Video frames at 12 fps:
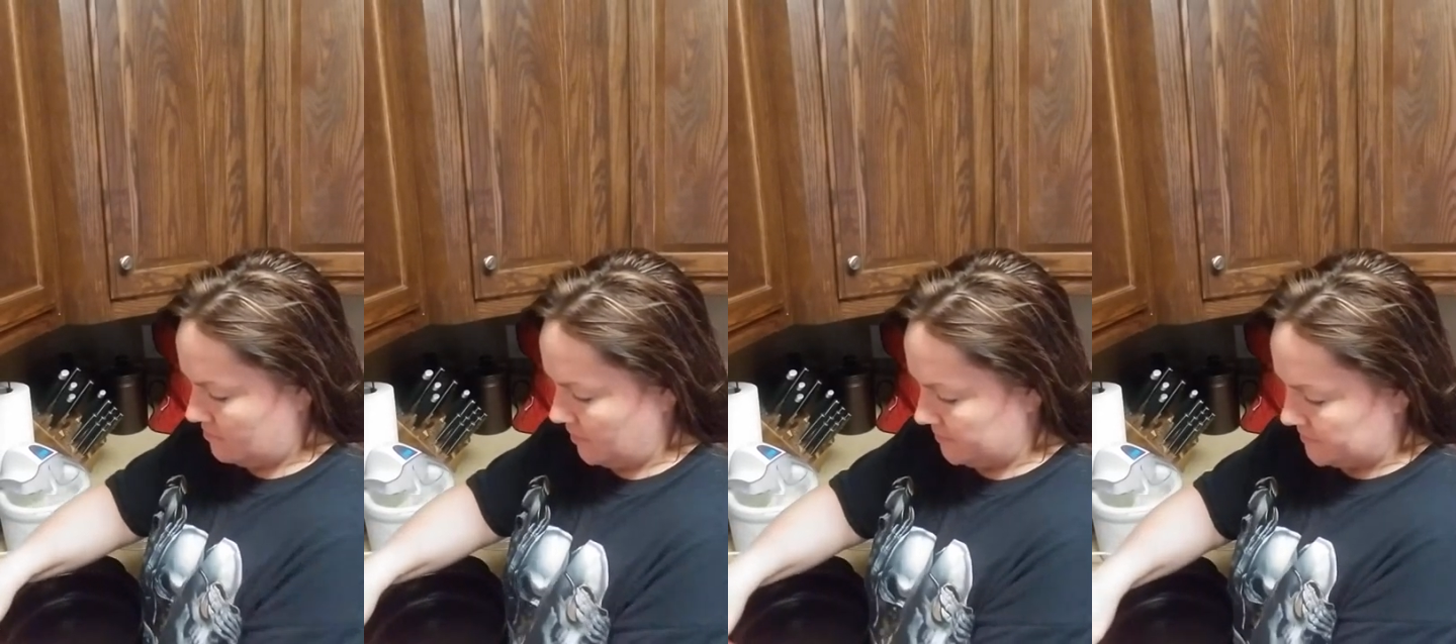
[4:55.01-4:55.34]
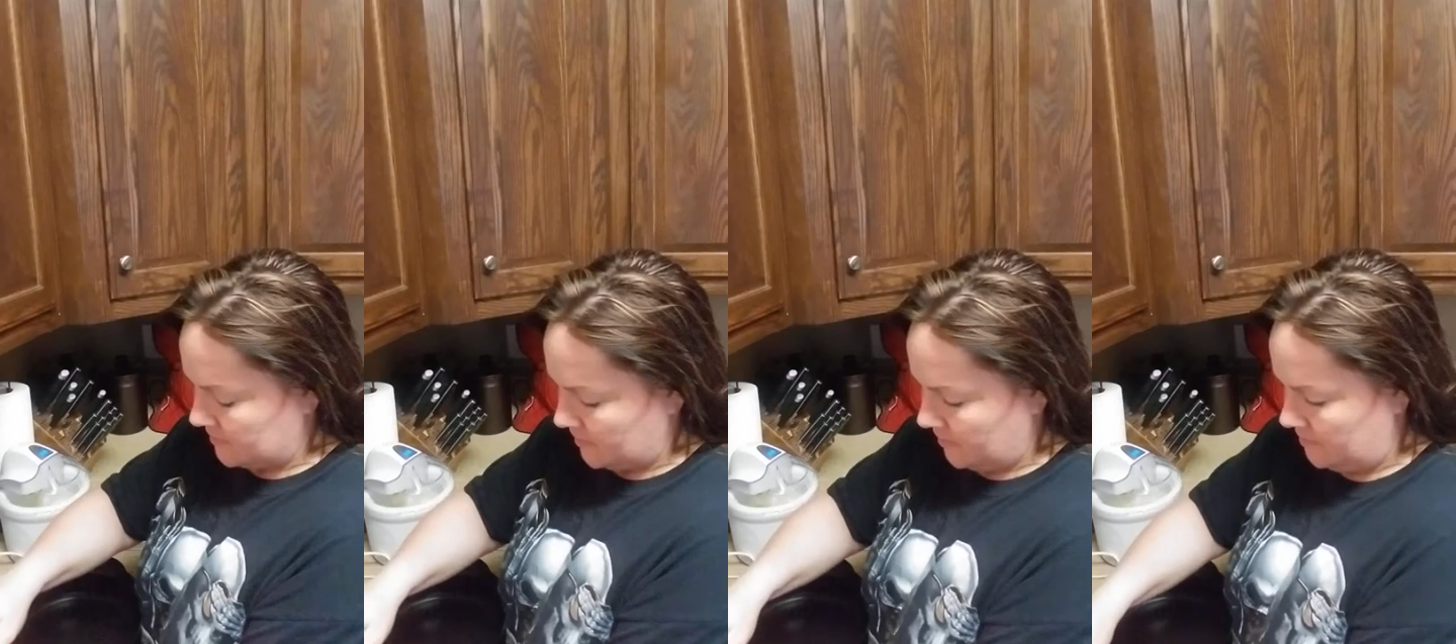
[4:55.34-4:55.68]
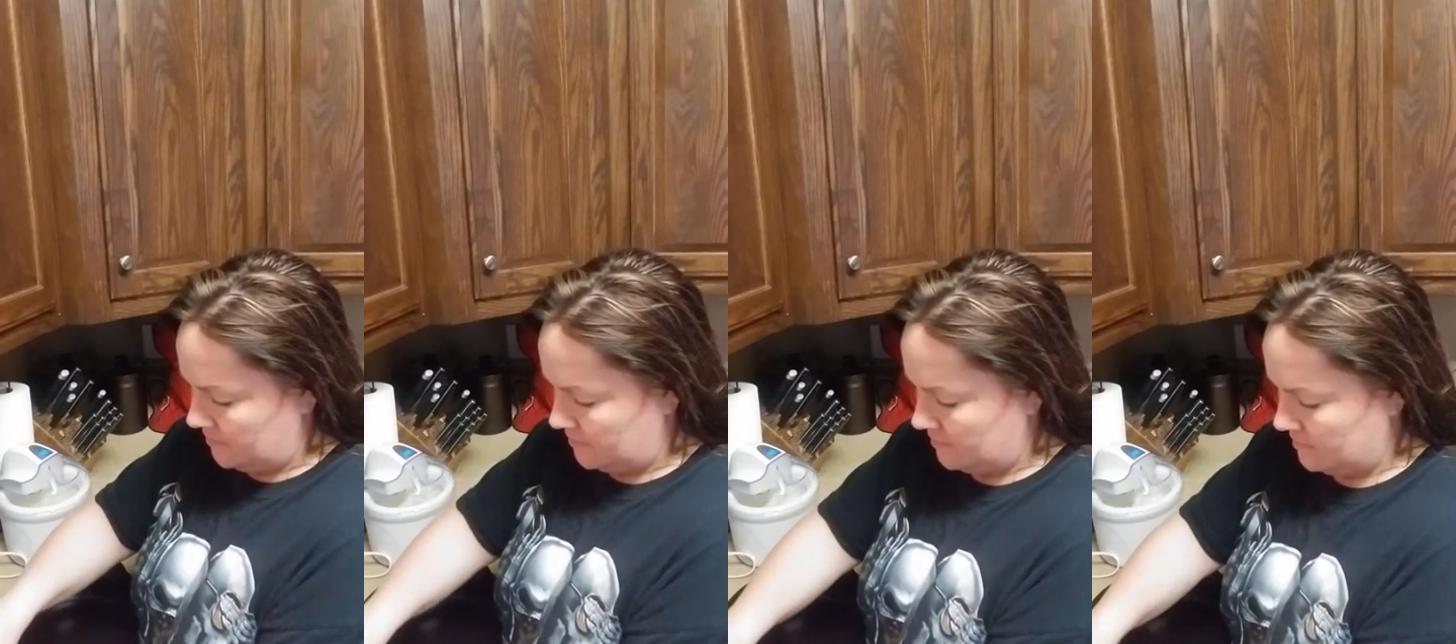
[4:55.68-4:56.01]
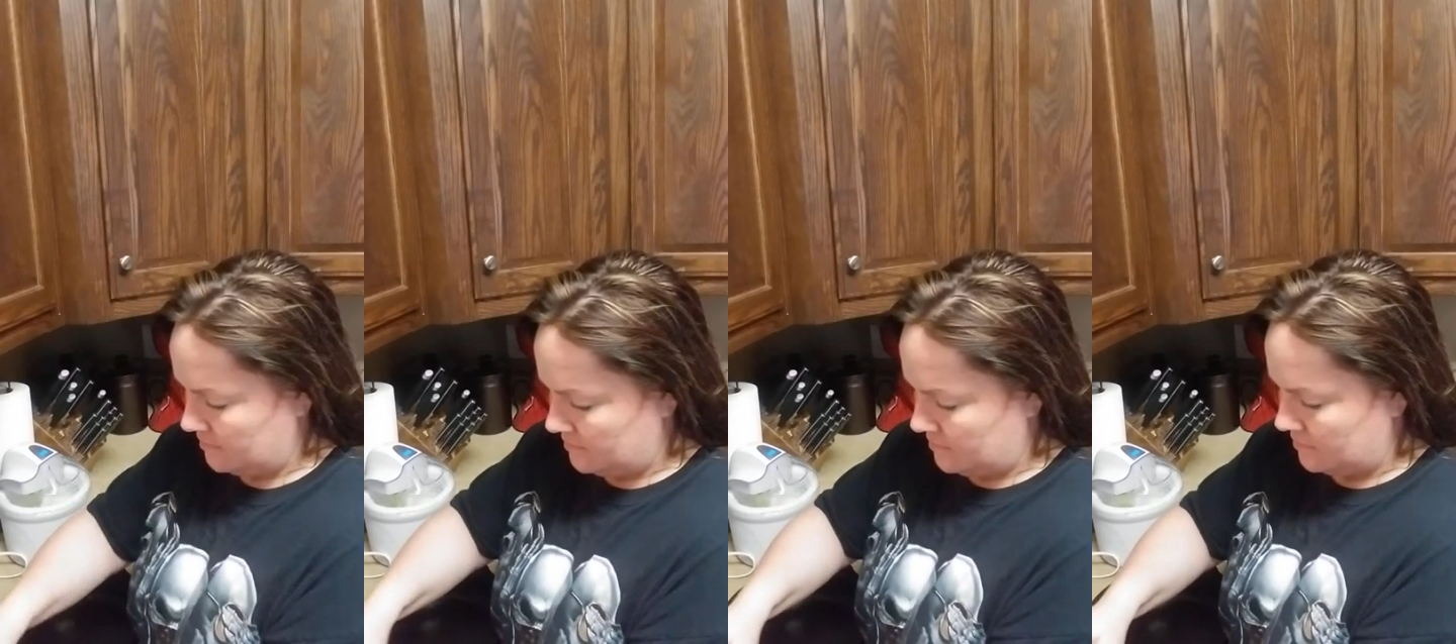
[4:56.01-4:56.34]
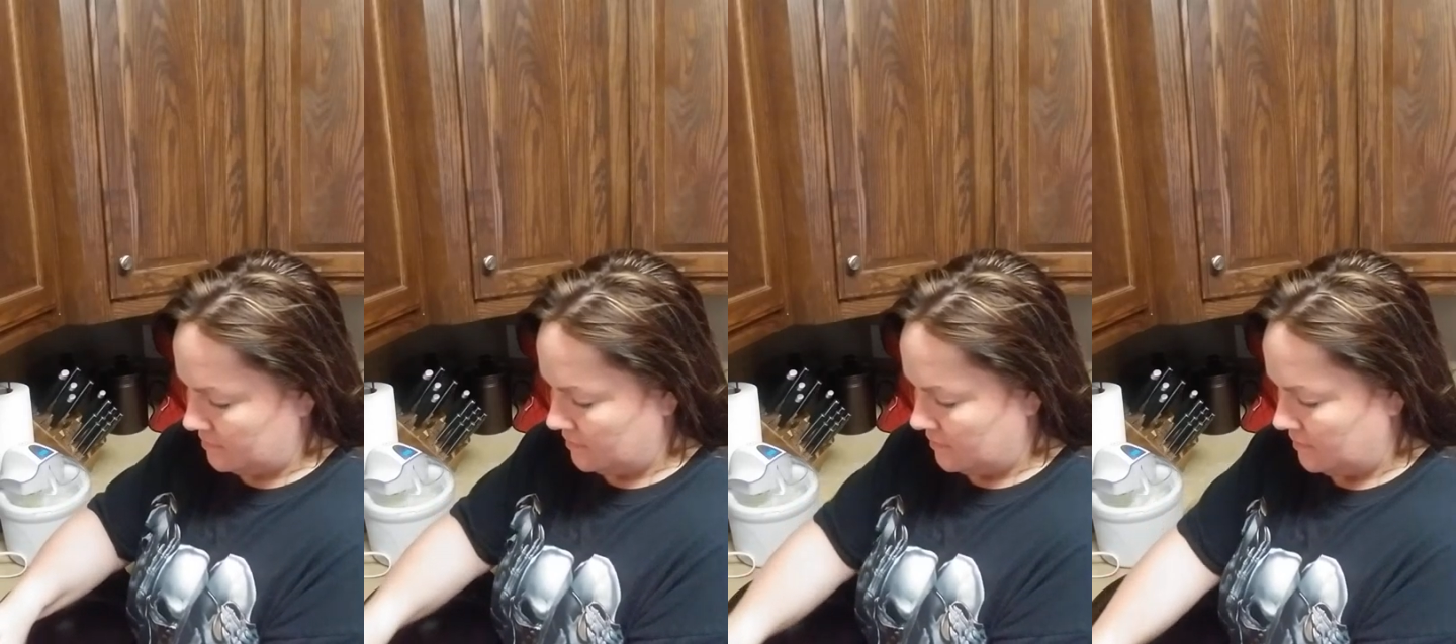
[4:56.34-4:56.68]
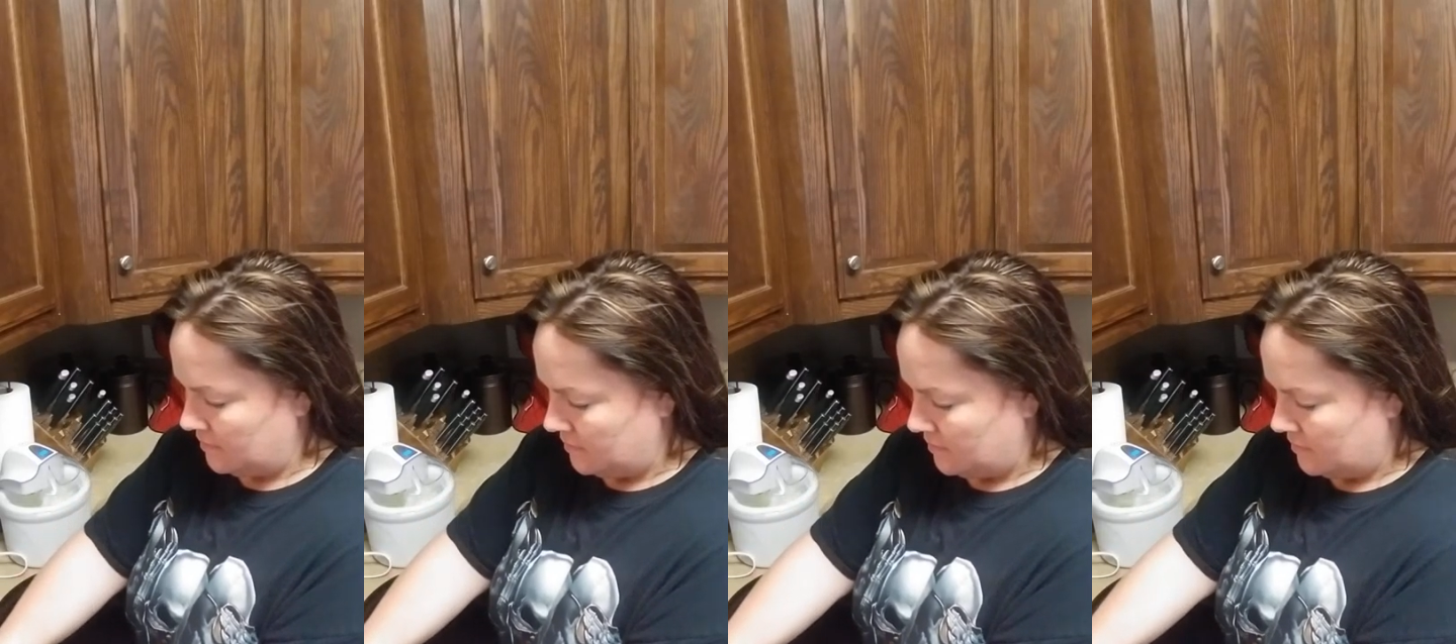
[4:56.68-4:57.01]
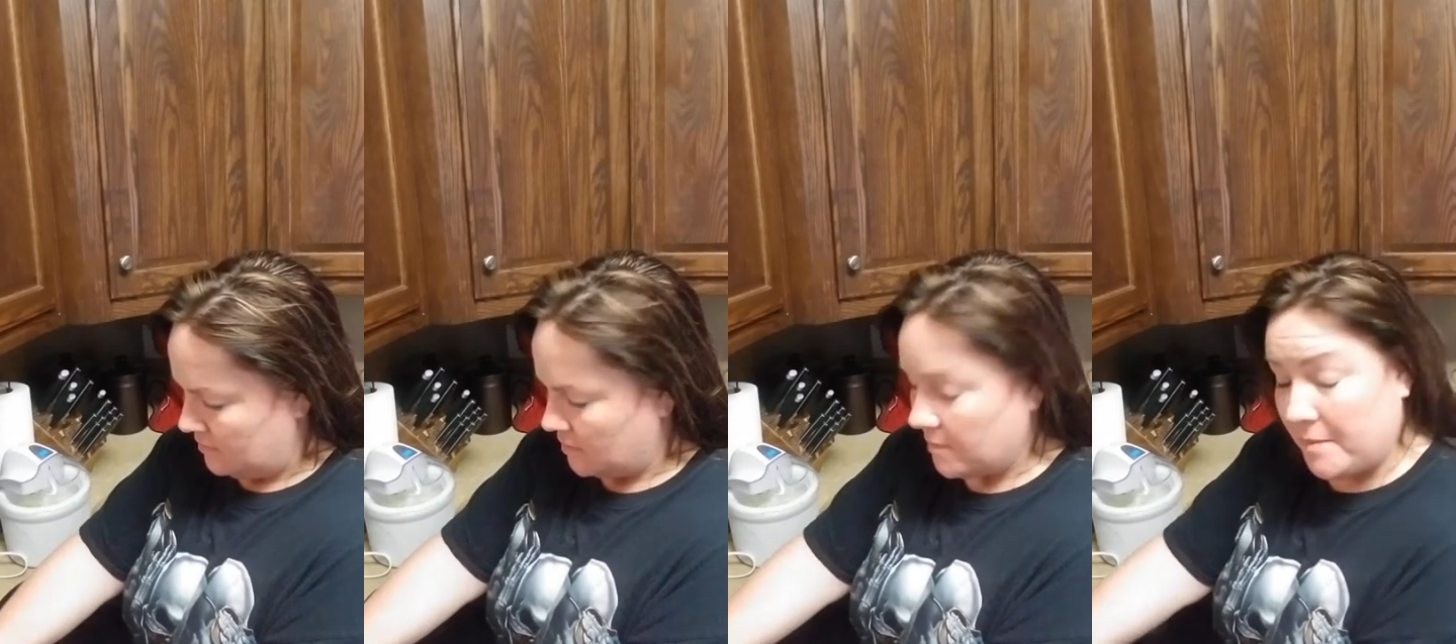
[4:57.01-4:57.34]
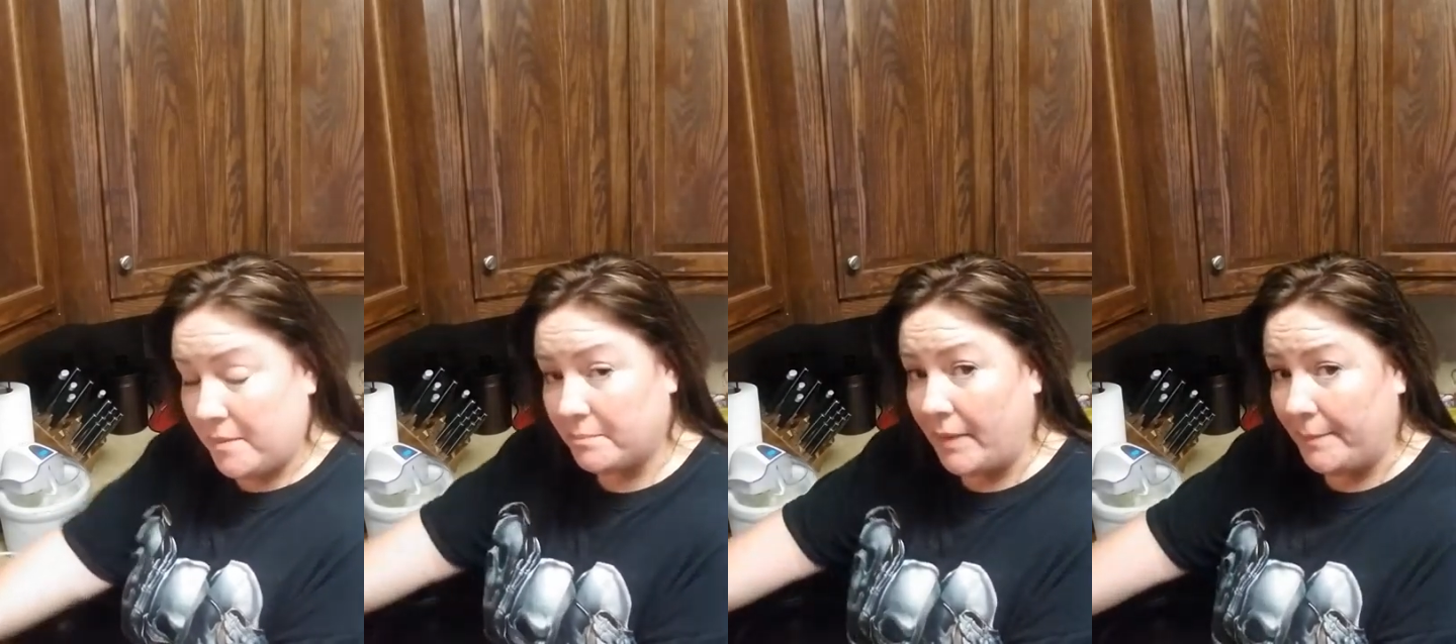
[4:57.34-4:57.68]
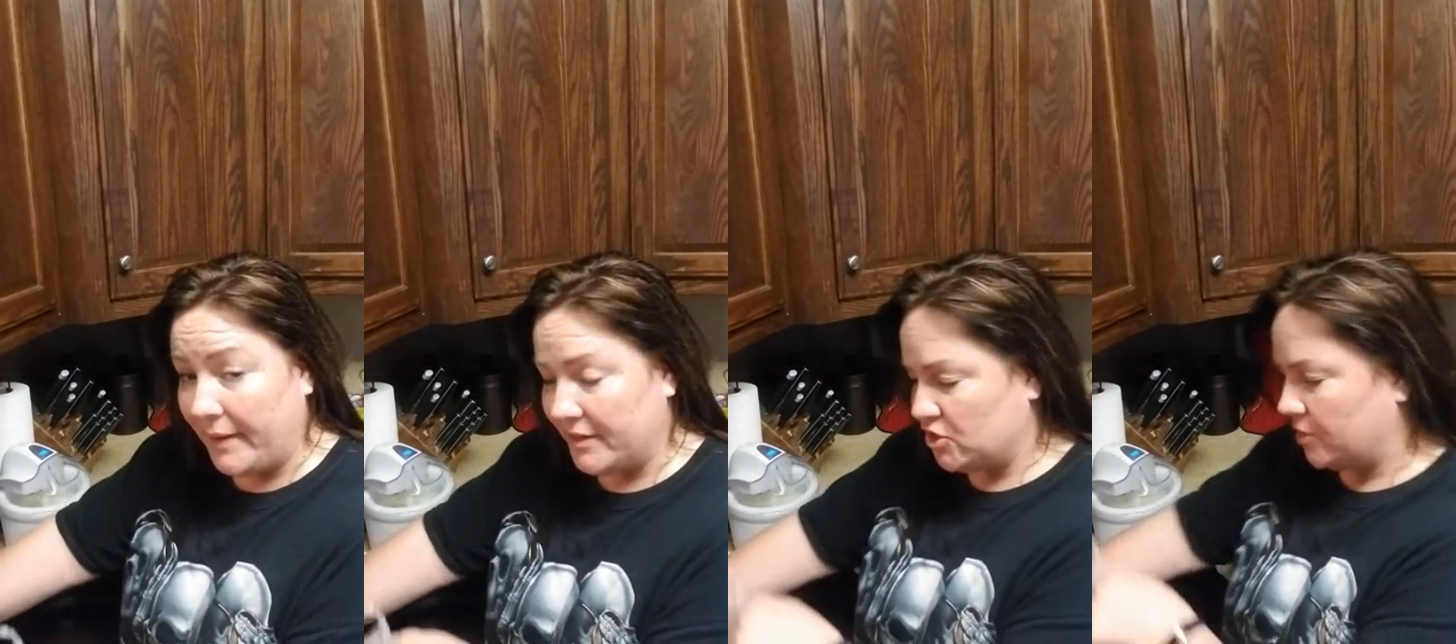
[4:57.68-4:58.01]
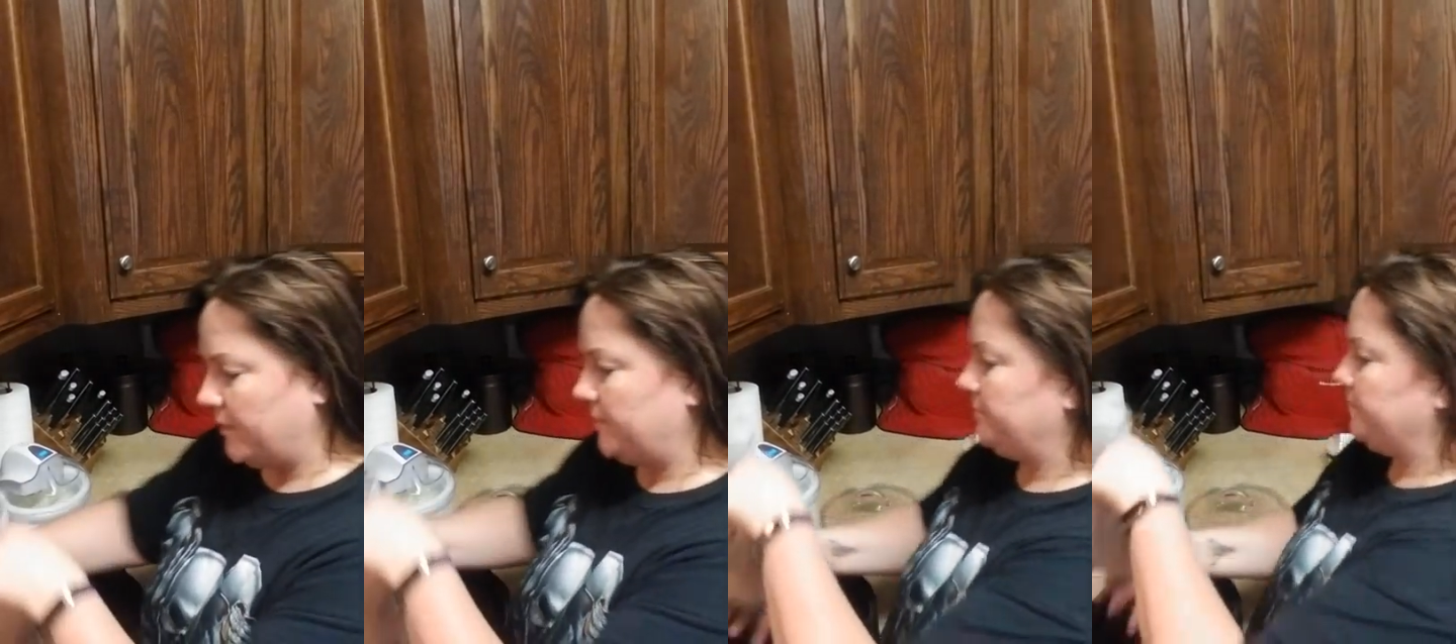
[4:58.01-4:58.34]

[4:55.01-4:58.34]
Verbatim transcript: website. Or my, my page, I mean.